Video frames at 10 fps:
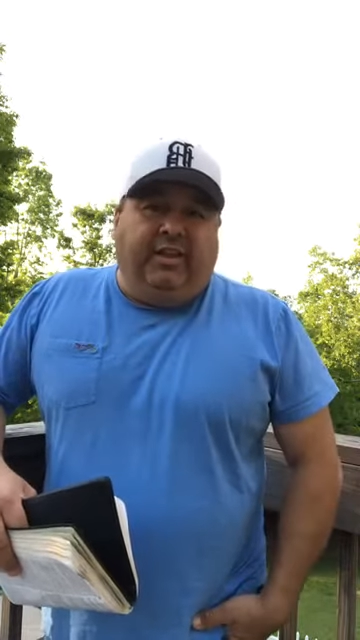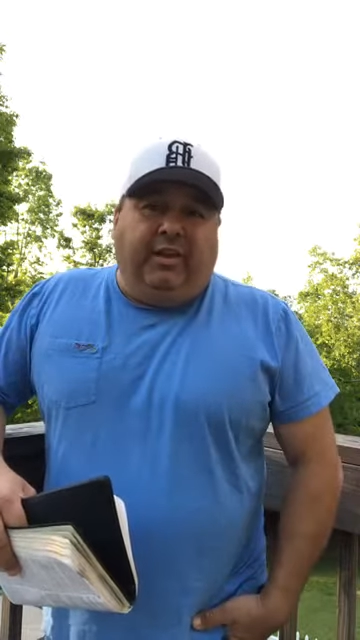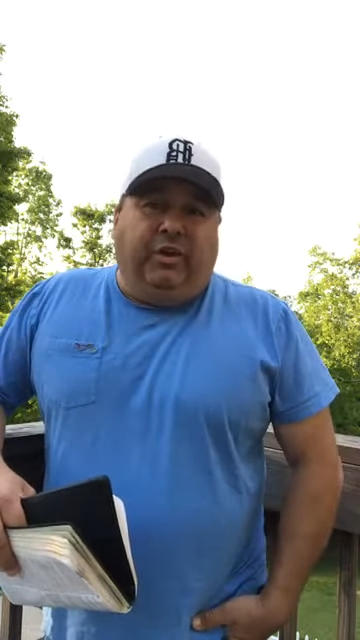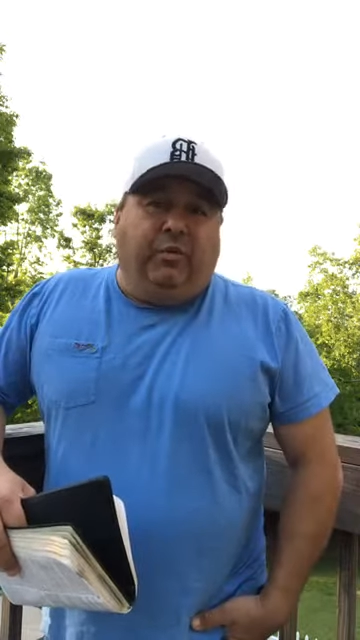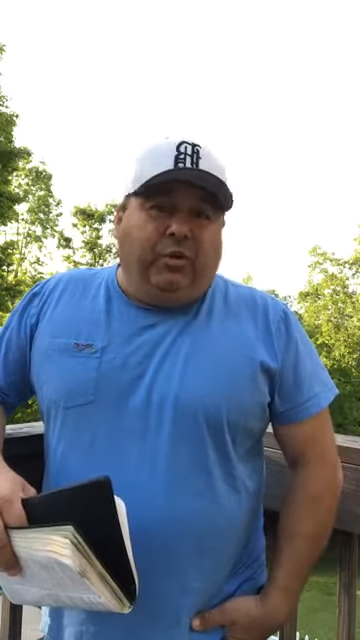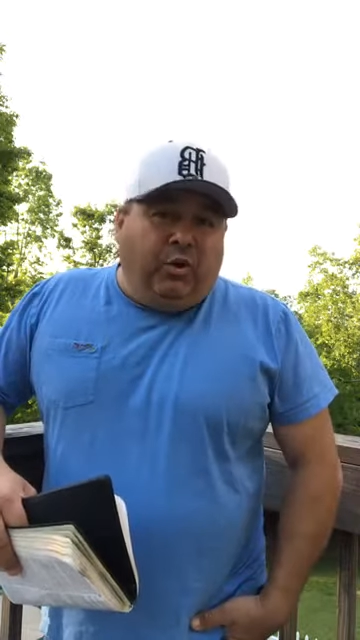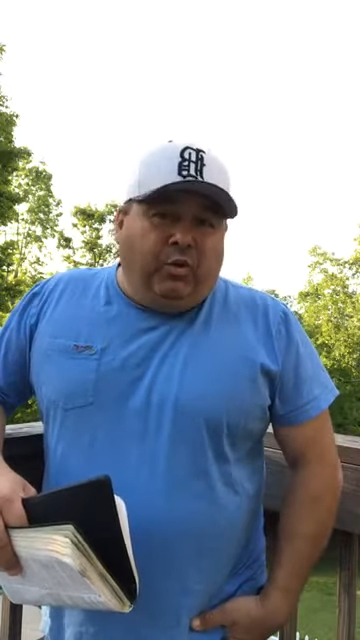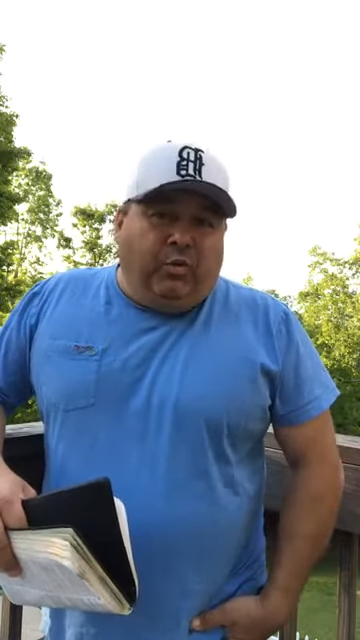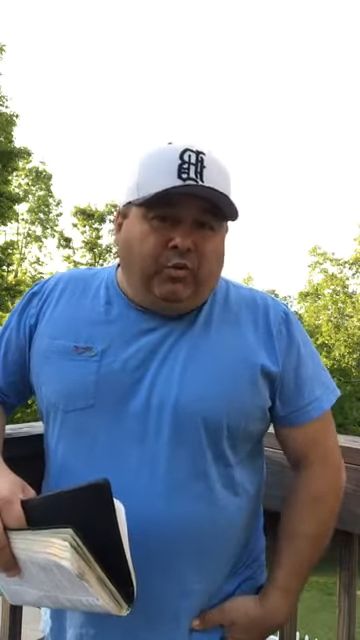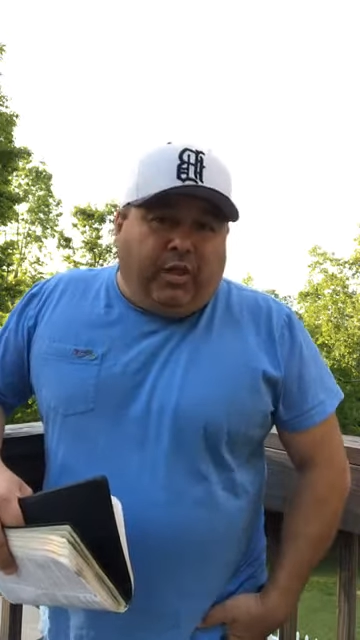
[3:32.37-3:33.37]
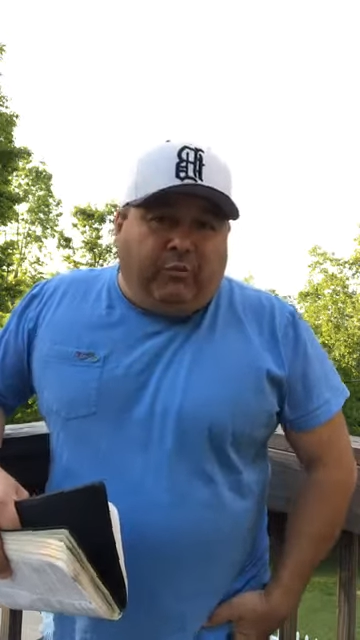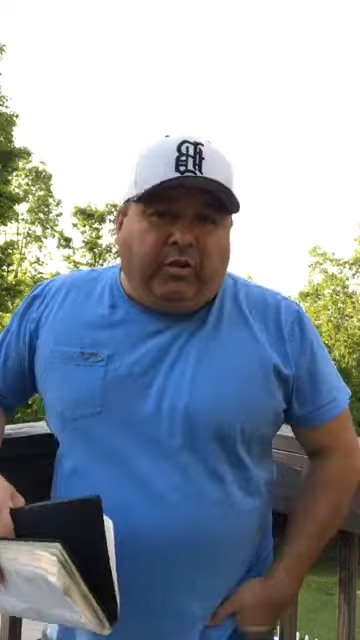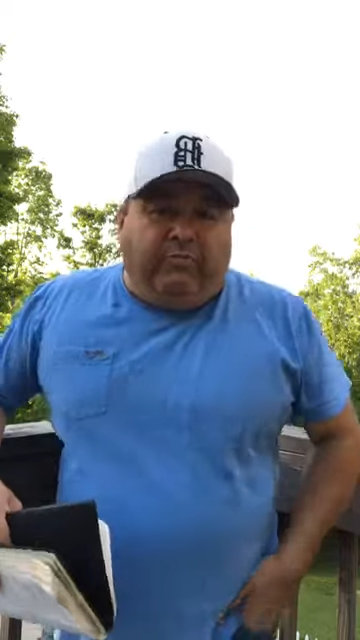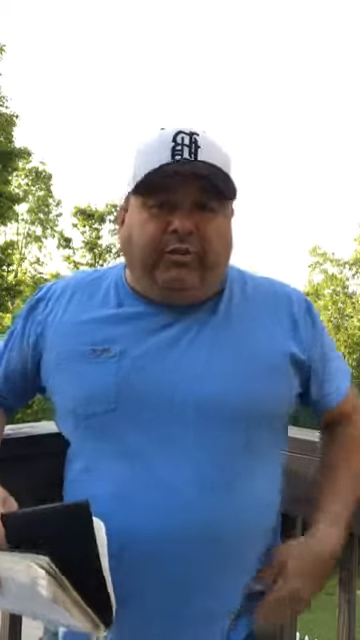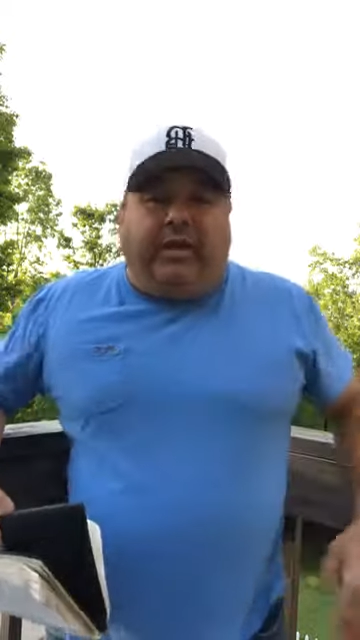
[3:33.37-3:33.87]
in a row that
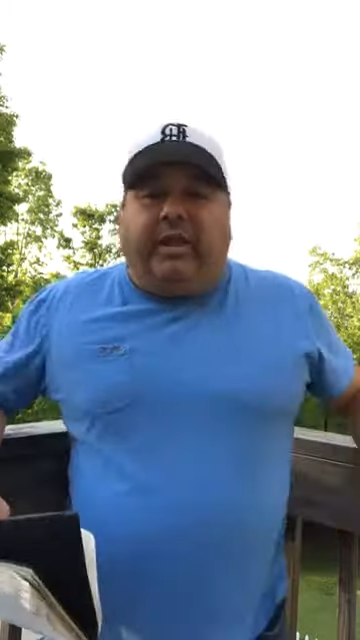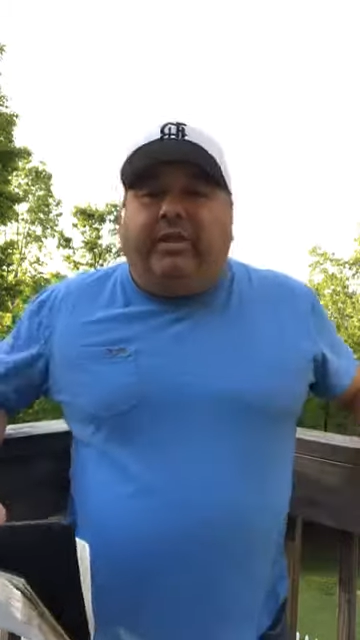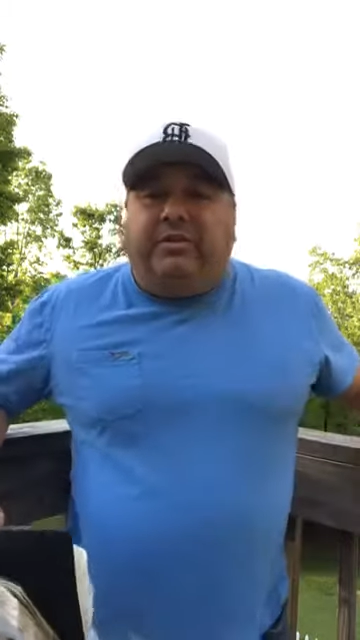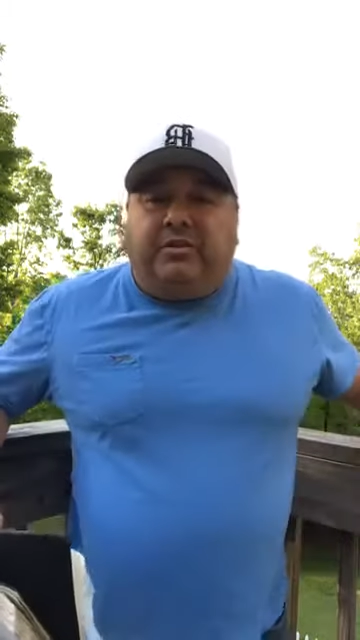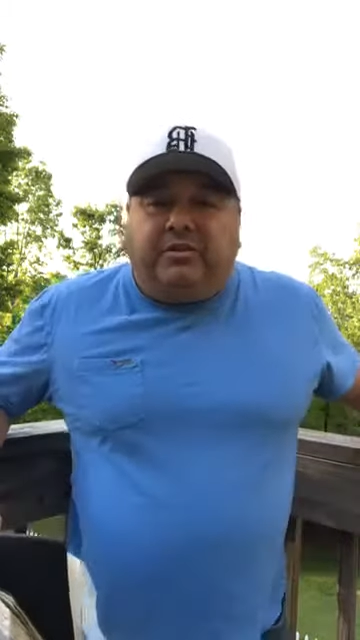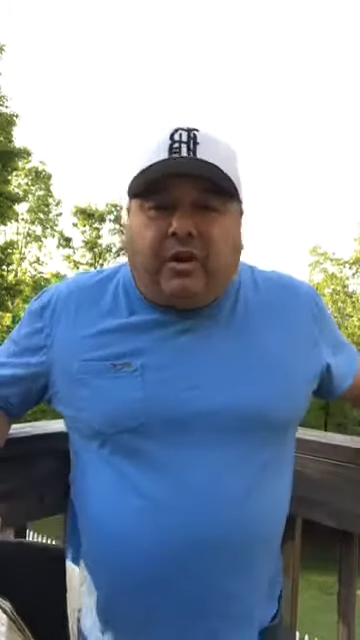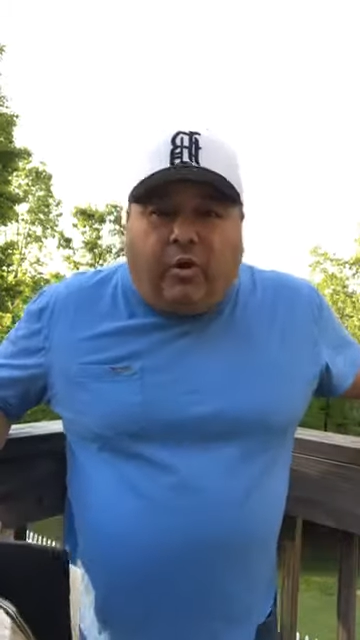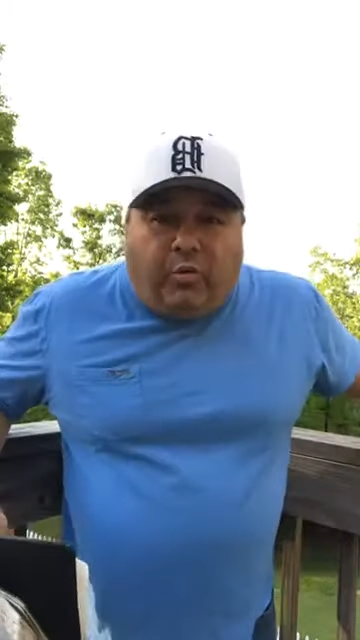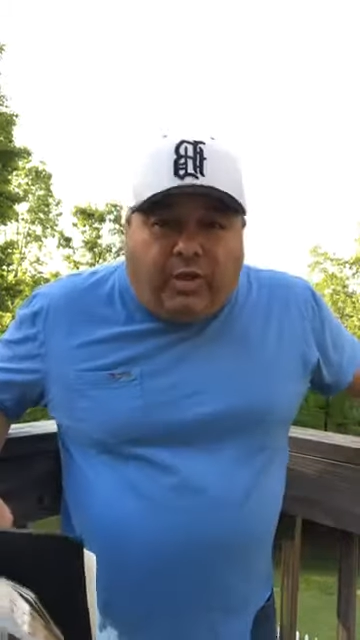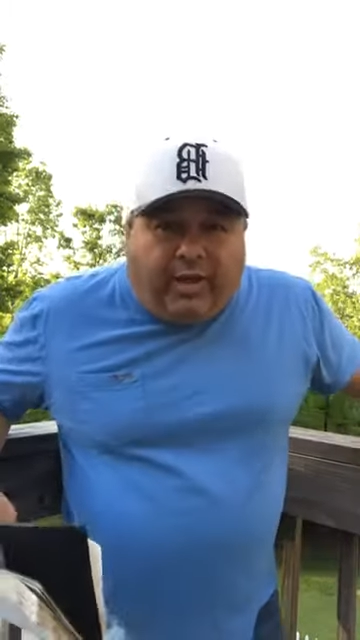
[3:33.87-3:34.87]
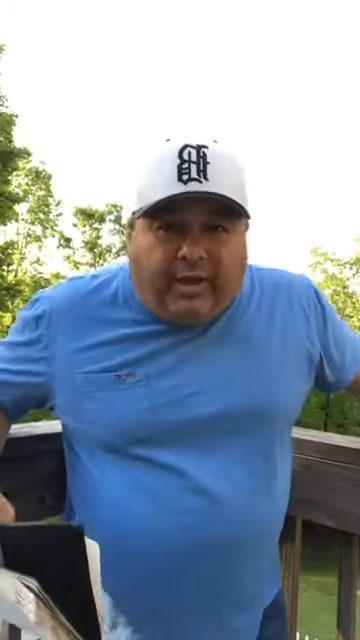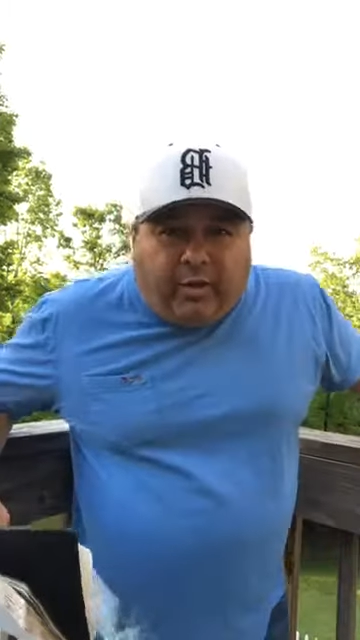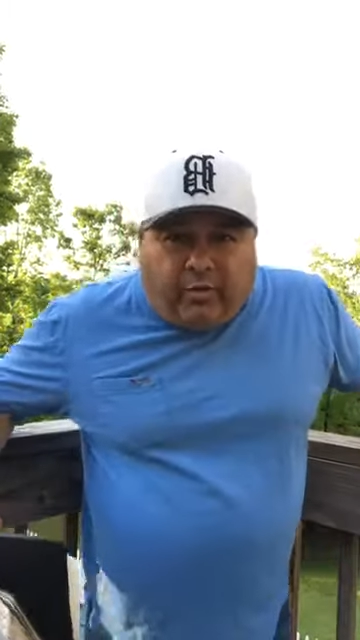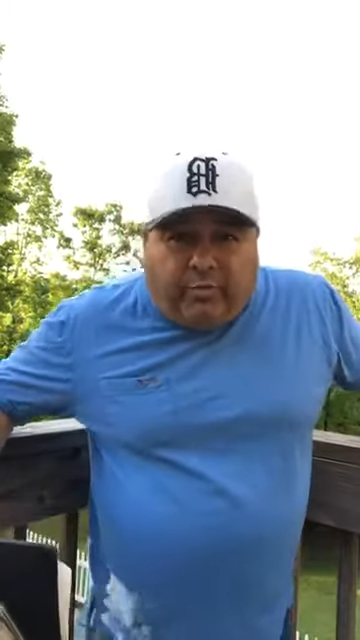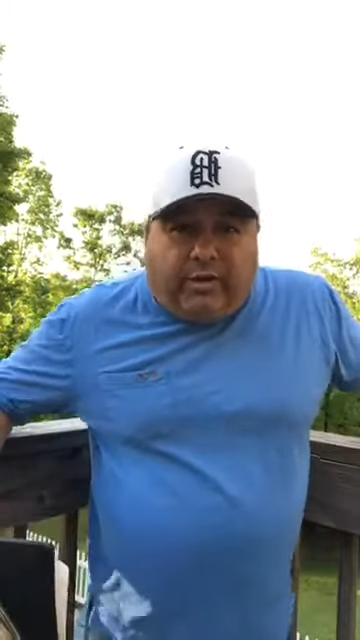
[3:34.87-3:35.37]
we've been at just online
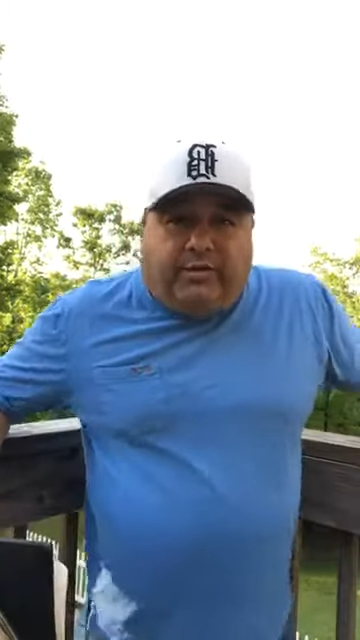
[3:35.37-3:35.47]
only.